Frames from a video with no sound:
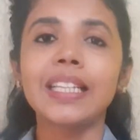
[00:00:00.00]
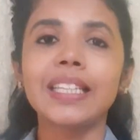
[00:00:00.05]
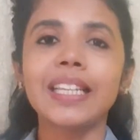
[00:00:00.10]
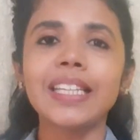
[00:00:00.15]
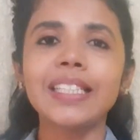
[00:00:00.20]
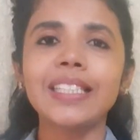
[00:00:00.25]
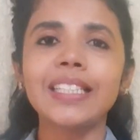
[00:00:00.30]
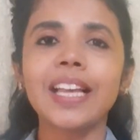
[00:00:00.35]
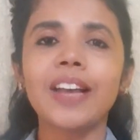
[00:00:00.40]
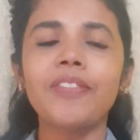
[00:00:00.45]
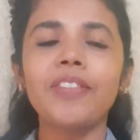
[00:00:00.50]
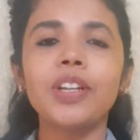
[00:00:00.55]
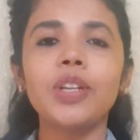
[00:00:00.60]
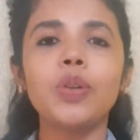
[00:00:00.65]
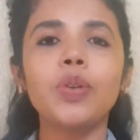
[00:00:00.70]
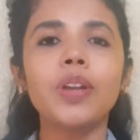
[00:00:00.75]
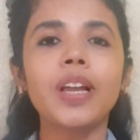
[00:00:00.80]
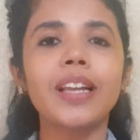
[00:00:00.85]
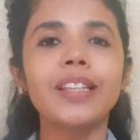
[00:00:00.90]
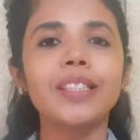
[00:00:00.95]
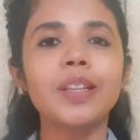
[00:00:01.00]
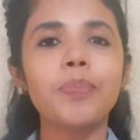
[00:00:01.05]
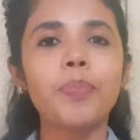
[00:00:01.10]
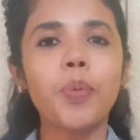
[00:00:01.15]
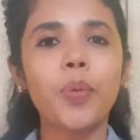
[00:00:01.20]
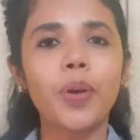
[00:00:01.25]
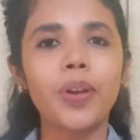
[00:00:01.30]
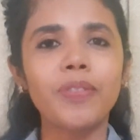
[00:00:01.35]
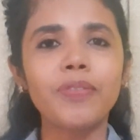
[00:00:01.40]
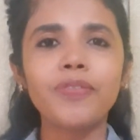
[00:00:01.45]
Let's have a look at the
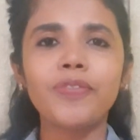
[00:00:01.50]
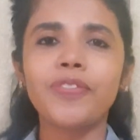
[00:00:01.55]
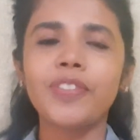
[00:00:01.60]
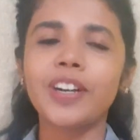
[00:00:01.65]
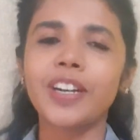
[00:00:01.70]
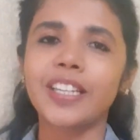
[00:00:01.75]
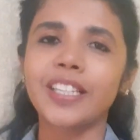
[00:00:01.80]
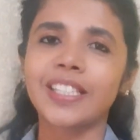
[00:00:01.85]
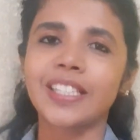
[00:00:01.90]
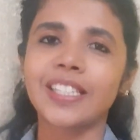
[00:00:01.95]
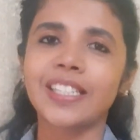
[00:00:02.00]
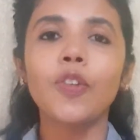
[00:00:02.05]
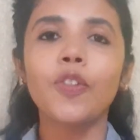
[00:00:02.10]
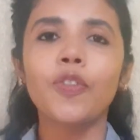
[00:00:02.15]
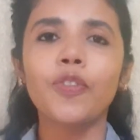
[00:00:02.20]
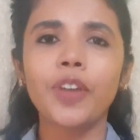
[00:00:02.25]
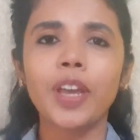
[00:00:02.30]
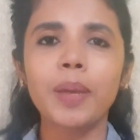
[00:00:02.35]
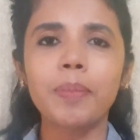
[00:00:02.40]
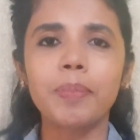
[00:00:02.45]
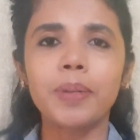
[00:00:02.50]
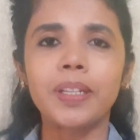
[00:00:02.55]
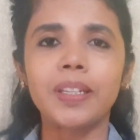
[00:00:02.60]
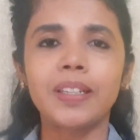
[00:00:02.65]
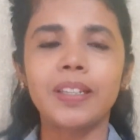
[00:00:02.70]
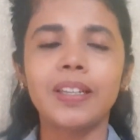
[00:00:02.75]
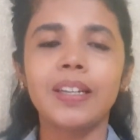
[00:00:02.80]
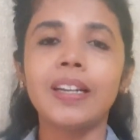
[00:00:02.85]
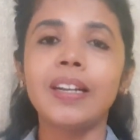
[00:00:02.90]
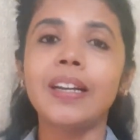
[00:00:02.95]
poem first.
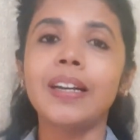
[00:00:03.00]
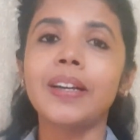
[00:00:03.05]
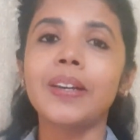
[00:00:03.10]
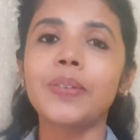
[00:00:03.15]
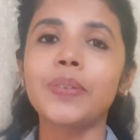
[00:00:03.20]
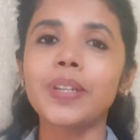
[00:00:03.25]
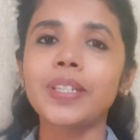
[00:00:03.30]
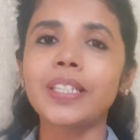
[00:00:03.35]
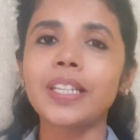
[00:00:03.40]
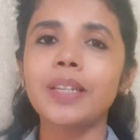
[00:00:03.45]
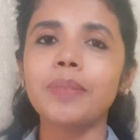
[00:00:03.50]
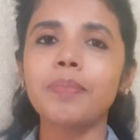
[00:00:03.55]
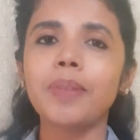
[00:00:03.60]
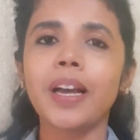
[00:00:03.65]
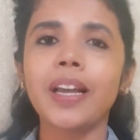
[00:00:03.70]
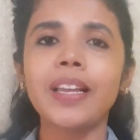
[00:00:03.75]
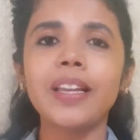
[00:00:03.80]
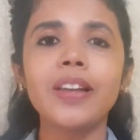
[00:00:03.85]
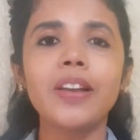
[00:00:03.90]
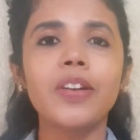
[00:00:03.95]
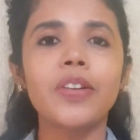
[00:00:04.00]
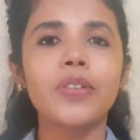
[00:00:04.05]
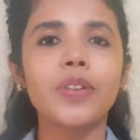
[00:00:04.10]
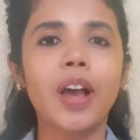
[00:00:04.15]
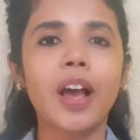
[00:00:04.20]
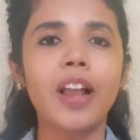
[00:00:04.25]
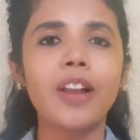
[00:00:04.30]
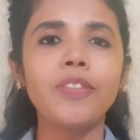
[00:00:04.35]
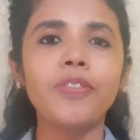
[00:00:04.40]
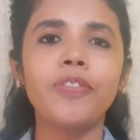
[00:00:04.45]
Fable, written by
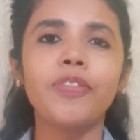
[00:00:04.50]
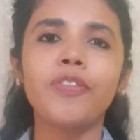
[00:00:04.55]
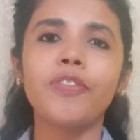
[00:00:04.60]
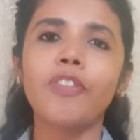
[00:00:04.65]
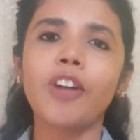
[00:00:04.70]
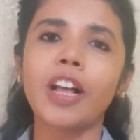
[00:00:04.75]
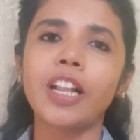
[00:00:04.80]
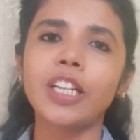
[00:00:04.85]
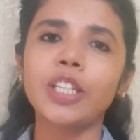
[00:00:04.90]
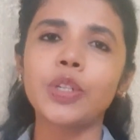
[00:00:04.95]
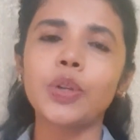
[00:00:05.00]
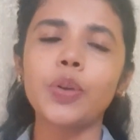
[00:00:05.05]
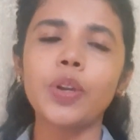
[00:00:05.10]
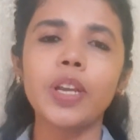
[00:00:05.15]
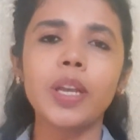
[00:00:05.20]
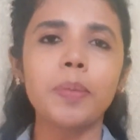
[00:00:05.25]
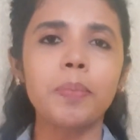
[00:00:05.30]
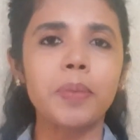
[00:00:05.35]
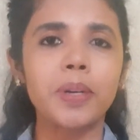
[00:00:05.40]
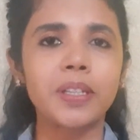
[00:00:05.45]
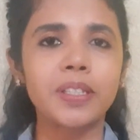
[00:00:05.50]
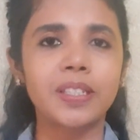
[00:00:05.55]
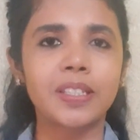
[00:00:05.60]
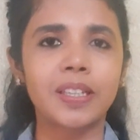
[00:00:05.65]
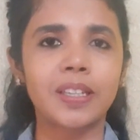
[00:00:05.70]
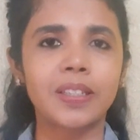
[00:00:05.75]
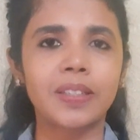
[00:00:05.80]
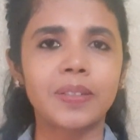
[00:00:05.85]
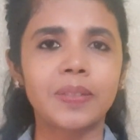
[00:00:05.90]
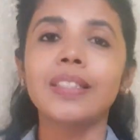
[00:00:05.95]
Ralph Waldo
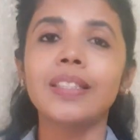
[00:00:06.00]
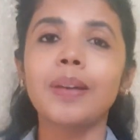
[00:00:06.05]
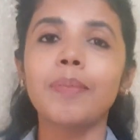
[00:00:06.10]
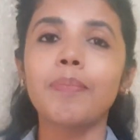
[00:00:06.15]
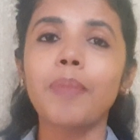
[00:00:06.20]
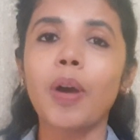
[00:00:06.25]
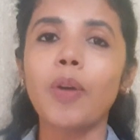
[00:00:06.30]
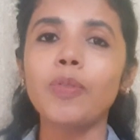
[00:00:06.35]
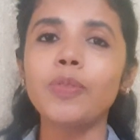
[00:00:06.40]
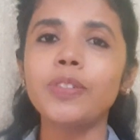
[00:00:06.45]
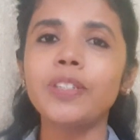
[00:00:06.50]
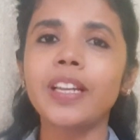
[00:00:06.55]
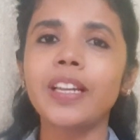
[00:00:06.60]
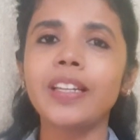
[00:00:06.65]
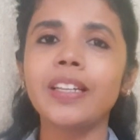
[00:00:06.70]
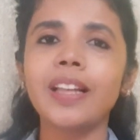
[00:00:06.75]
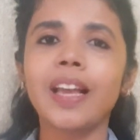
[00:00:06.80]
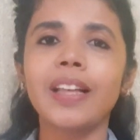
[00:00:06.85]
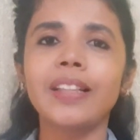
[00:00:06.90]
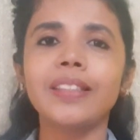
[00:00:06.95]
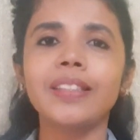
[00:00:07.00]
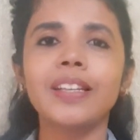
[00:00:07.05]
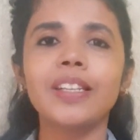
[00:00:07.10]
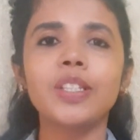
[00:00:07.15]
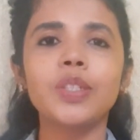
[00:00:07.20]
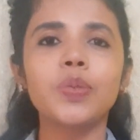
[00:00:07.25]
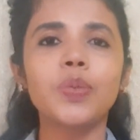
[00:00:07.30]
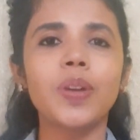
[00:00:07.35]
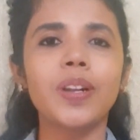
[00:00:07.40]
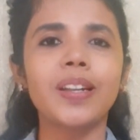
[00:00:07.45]
Emerson. The mountain and the
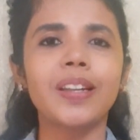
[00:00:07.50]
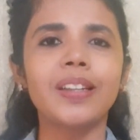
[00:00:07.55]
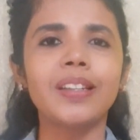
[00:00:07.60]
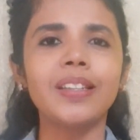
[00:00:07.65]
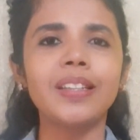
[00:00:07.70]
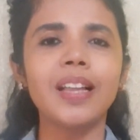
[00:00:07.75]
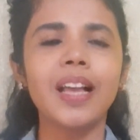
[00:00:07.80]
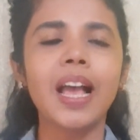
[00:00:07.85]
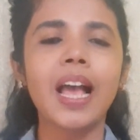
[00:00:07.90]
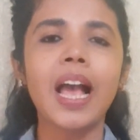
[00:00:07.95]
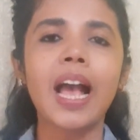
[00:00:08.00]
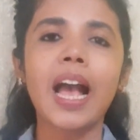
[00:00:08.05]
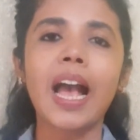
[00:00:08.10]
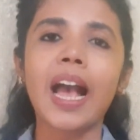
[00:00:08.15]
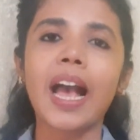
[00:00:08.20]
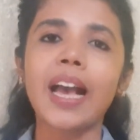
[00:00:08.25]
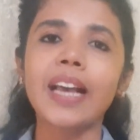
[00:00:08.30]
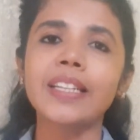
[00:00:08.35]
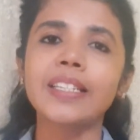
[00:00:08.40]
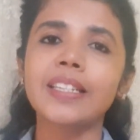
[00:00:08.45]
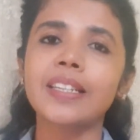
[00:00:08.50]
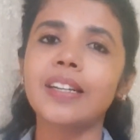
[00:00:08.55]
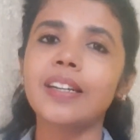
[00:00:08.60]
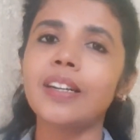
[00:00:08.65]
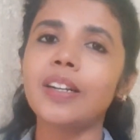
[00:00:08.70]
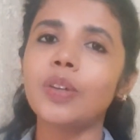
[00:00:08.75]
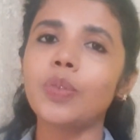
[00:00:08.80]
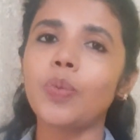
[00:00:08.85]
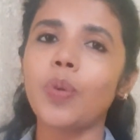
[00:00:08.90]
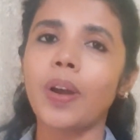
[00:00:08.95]
squirrel had
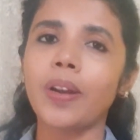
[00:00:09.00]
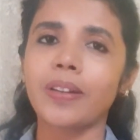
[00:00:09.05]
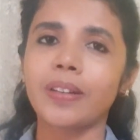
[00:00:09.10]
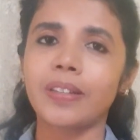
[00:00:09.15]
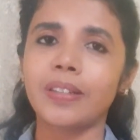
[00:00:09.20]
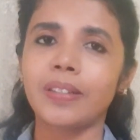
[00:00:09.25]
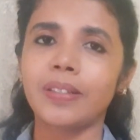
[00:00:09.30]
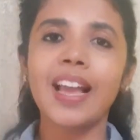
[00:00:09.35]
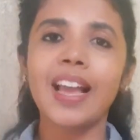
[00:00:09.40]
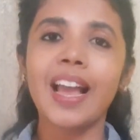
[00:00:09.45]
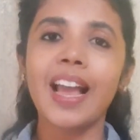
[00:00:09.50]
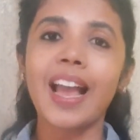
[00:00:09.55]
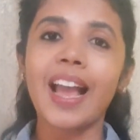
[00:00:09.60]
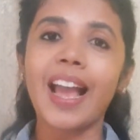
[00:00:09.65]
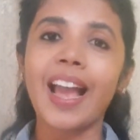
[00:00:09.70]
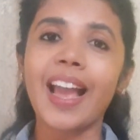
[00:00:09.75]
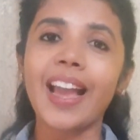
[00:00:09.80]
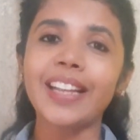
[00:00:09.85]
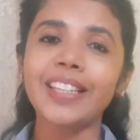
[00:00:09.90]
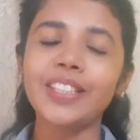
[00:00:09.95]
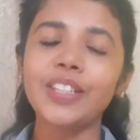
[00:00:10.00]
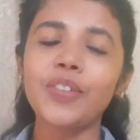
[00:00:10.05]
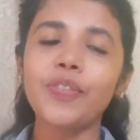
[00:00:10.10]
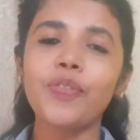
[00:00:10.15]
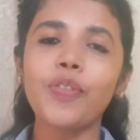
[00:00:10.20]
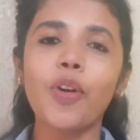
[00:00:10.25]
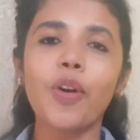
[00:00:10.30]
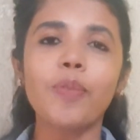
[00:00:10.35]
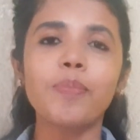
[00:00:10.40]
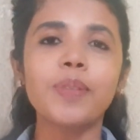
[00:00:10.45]
a quarrel, and the
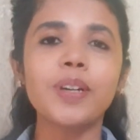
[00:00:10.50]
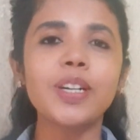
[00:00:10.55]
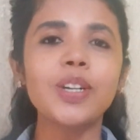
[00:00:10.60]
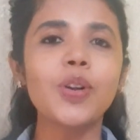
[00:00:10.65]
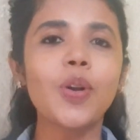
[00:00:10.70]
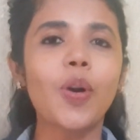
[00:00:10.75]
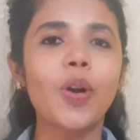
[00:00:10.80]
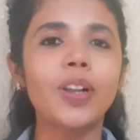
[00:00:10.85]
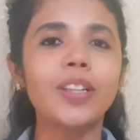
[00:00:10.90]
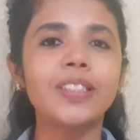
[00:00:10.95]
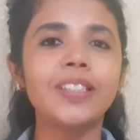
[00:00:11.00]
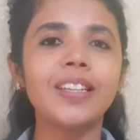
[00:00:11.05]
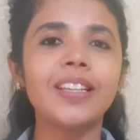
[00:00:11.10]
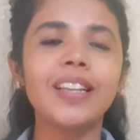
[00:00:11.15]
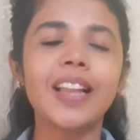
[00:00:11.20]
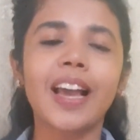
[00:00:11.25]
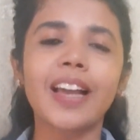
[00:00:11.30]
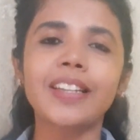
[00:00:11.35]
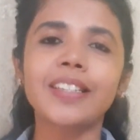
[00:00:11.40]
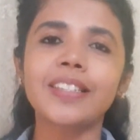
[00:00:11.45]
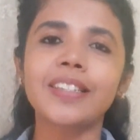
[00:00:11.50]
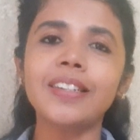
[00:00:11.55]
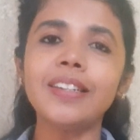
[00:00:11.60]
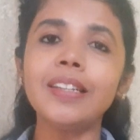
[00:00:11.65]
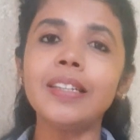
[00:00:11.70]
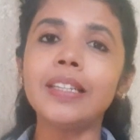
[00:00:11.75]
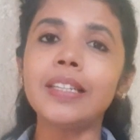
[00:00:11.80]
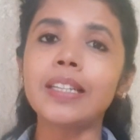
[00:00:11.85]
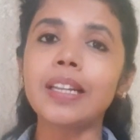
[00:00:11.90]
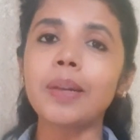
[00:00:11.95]
former called the
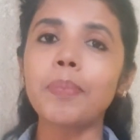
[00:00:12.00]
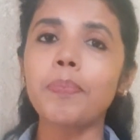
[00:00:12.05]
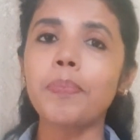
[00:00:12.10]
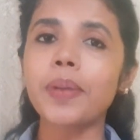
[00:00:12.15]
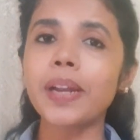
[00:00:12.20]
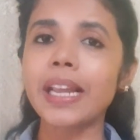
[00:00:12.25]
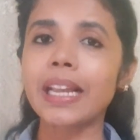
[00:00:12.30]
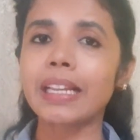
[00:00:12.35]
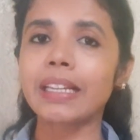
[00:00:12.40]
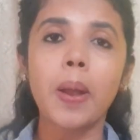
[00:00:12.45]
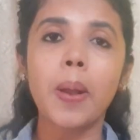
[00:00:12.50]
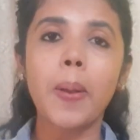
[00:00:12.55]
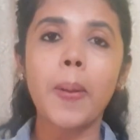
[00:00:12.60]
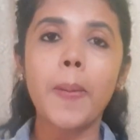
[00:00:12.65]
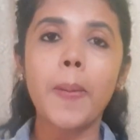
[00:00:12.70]
latter little prig.